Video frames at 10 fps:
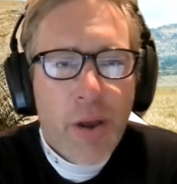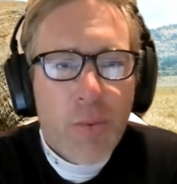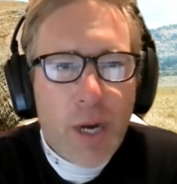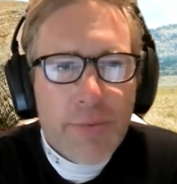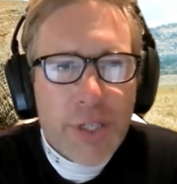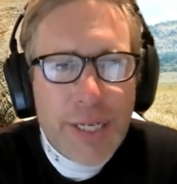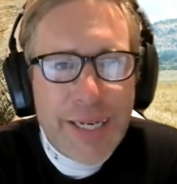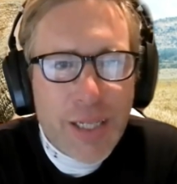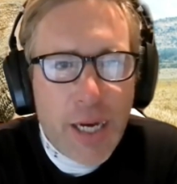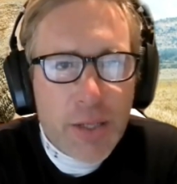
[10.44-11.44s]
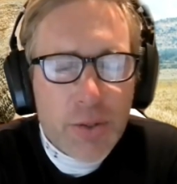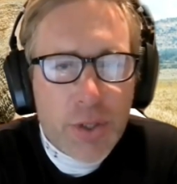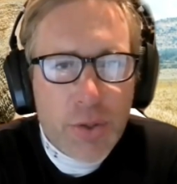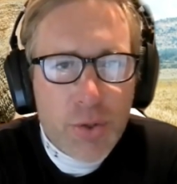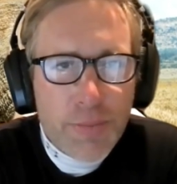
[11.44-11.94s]
what I've seen a lot on
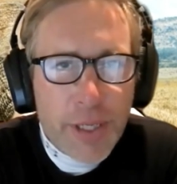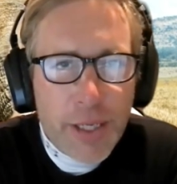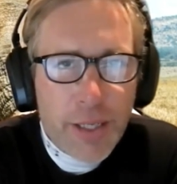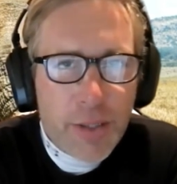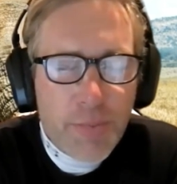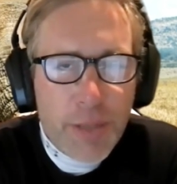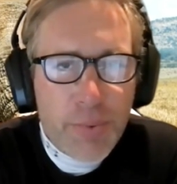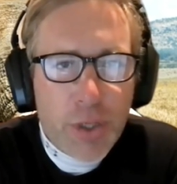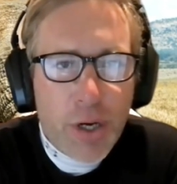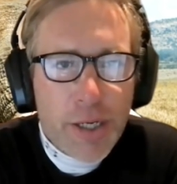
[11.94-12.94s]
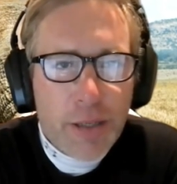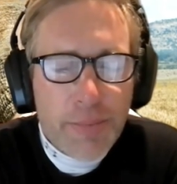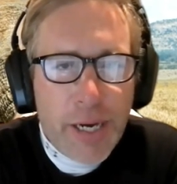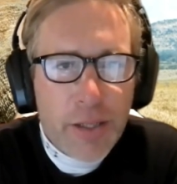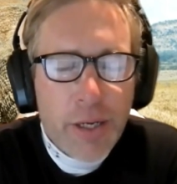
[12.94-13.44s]
social media is people talking
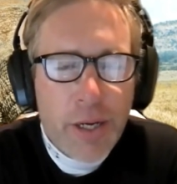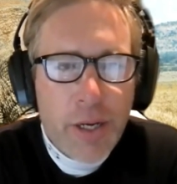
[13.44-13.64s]
about,